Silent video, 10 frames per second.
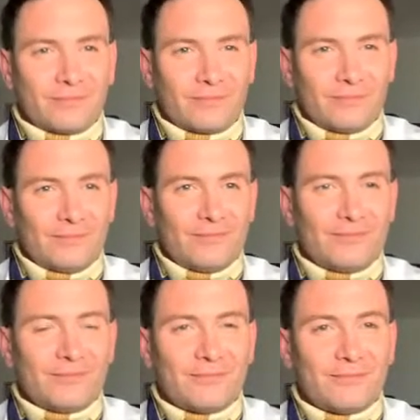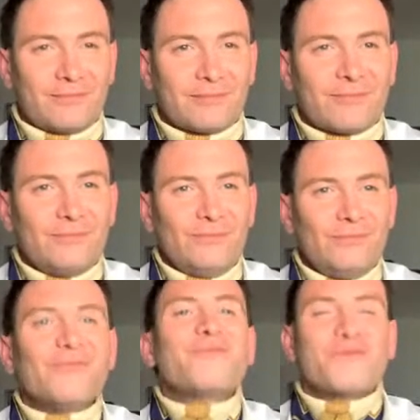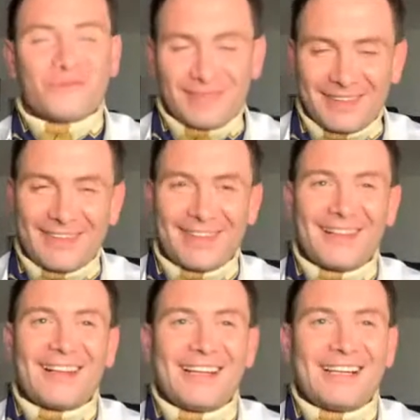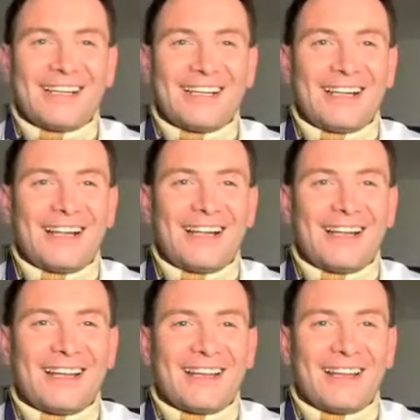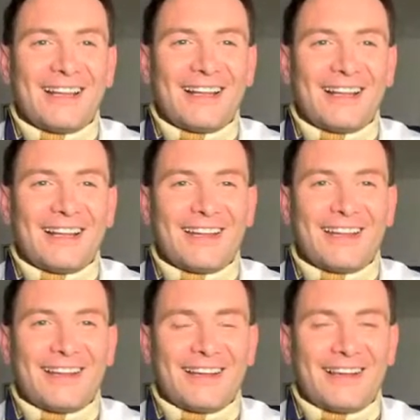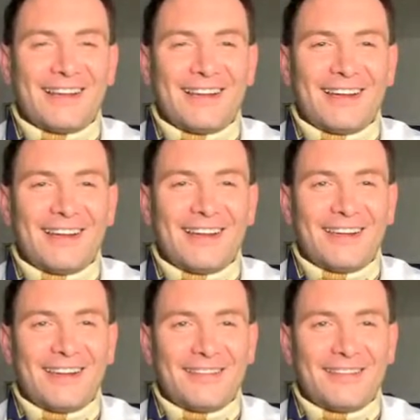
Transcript: [no speech]